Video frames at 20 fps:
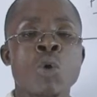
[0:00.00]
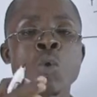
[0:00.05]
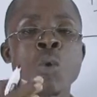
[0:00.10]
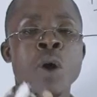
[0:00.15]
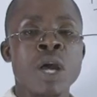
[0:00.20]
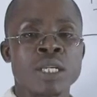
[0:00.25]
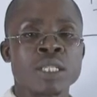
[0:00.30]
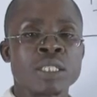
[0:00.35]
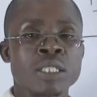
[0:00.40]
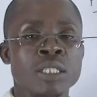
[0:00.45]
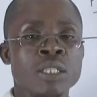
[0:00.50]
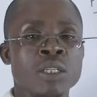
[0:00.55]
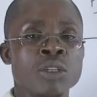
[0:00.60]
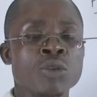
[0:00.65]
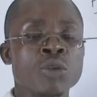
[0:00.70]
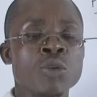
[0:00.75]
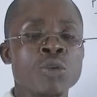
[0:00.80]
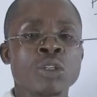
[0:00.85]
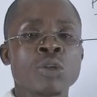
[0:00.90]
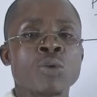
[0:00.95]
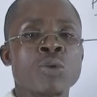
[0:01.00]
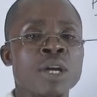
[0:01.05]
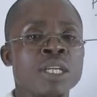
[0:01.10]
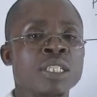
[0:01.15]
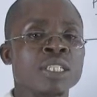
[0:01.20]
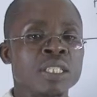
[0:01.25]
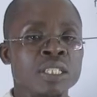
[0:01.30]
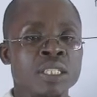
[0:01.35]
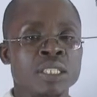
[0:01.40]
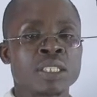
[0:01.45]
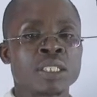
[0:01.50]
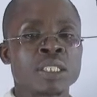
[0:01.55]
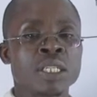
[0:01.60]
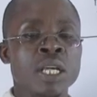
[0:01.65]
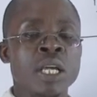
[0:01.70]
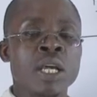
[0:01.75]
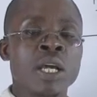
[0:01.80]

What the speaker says: white, not whitish.